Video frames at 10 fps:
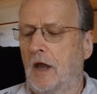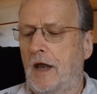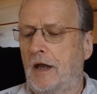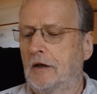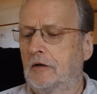
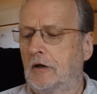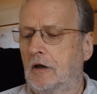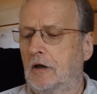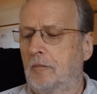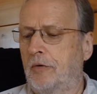And
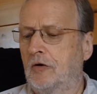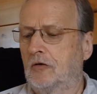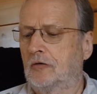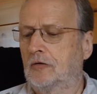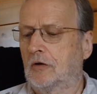
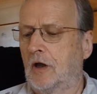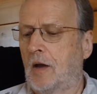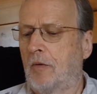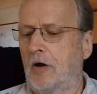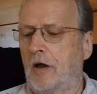Prince
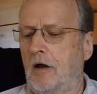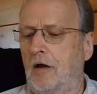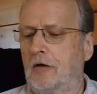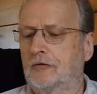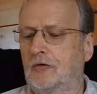Abhaya
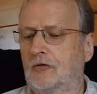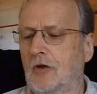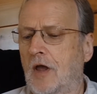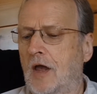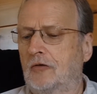asks,
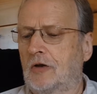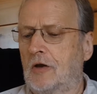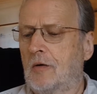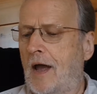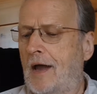
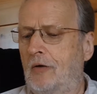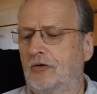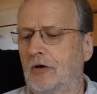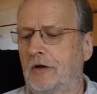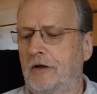so how
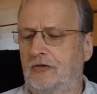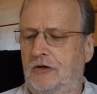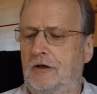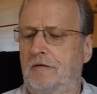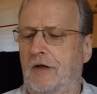shall I
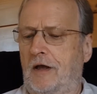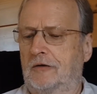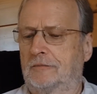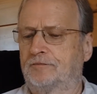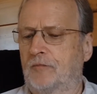achieve
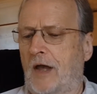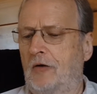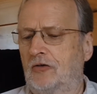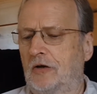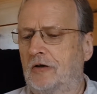that? How
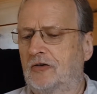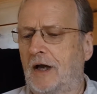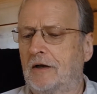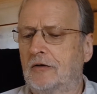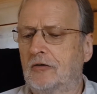shall I
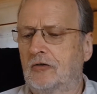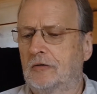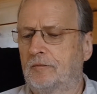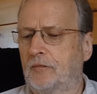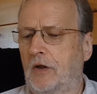challenge
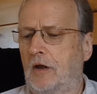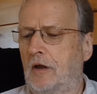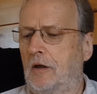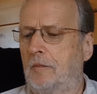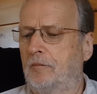
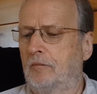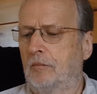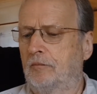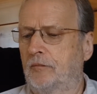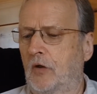
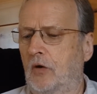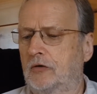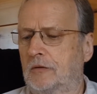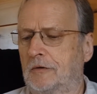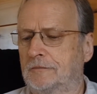
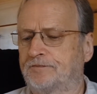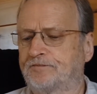Gautama?